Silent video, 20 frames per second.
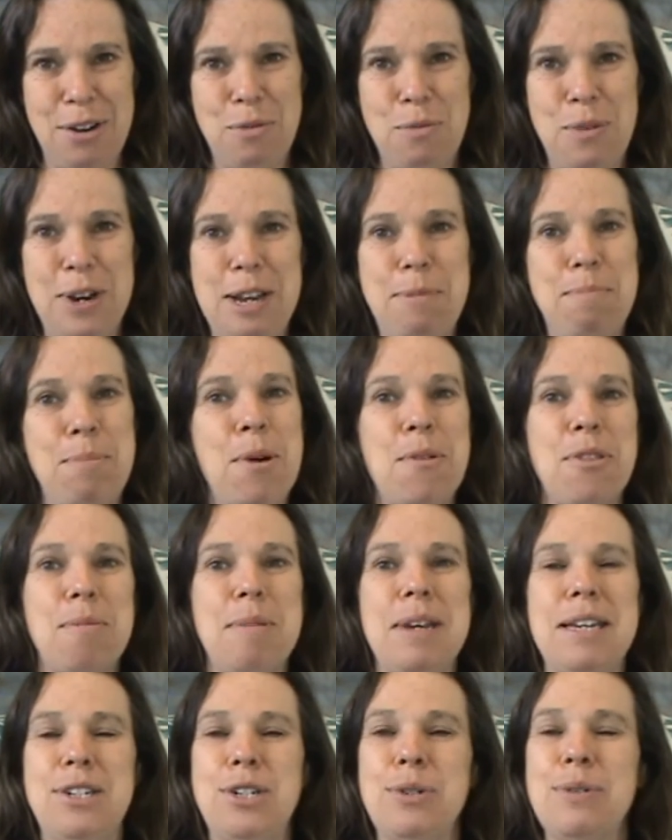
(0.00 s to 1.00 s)
We had put
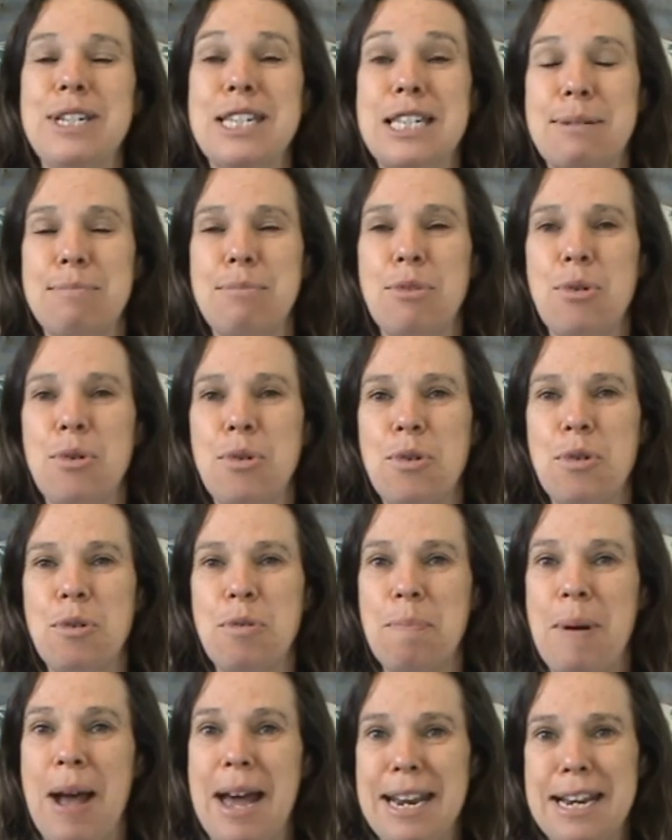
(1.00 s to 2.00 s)
them into a
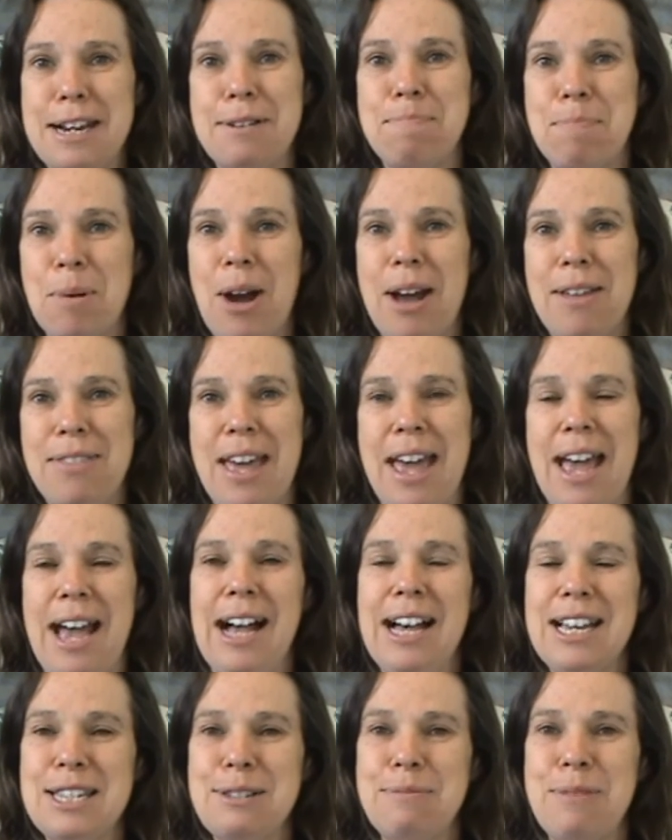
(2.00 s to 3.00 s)
small paddock by the
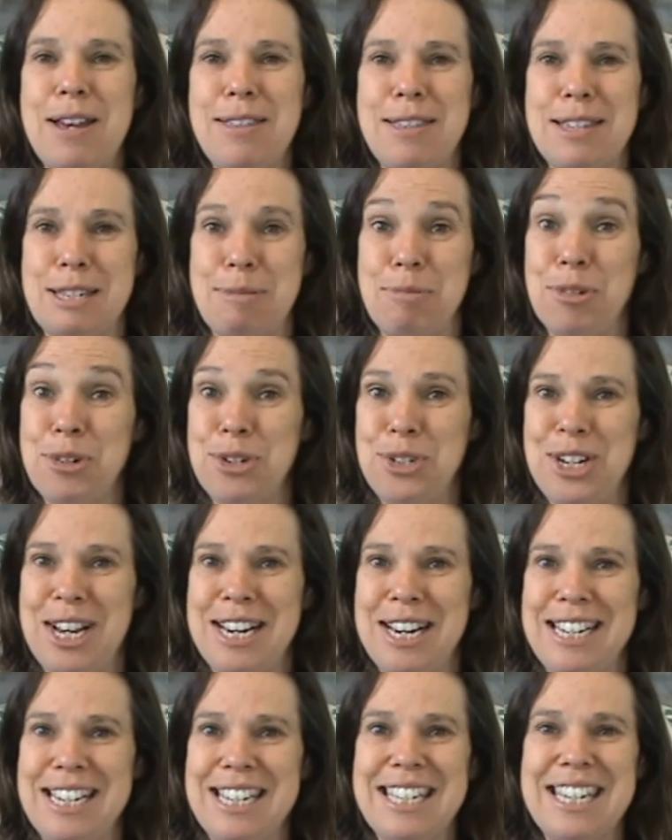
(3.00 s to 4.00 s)
house where the small
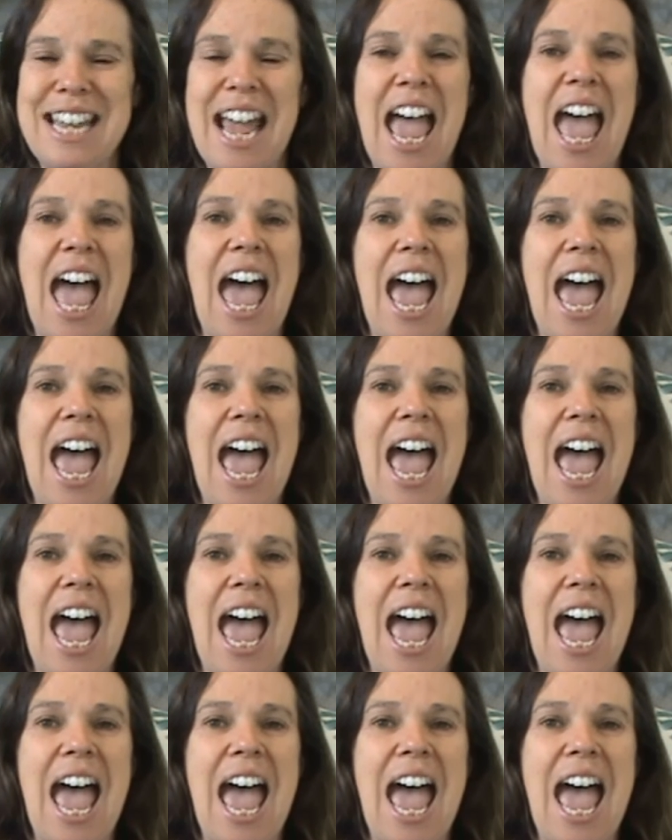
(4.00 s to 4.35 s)
shed is,